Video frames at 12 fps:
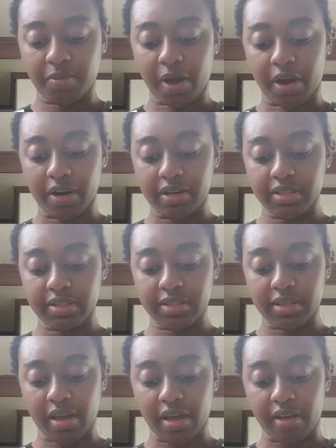
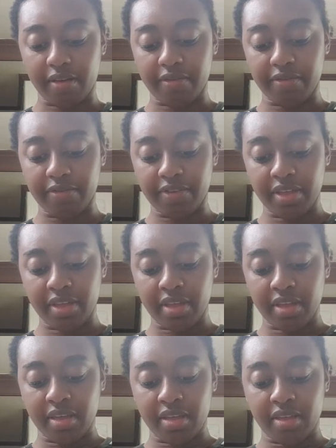parts of
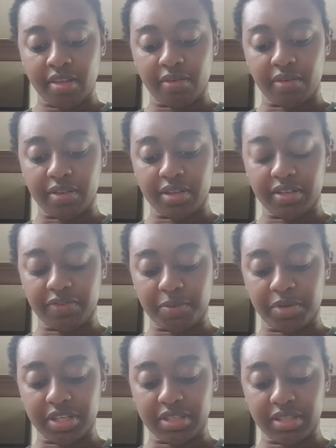or the
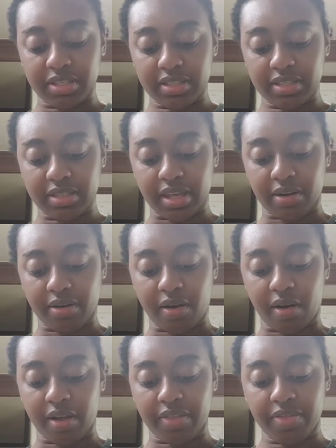different pieces that are
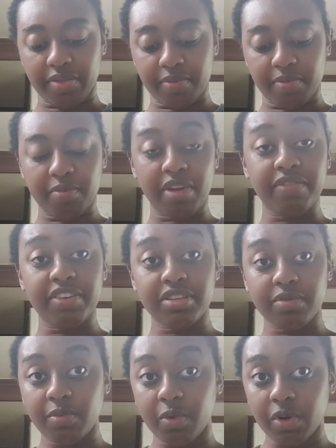on my
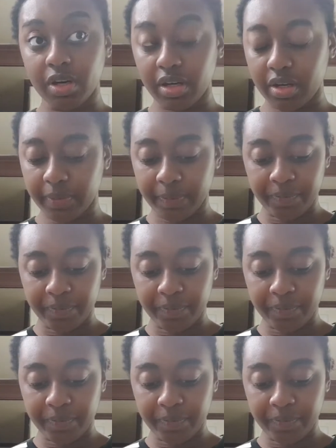vision board.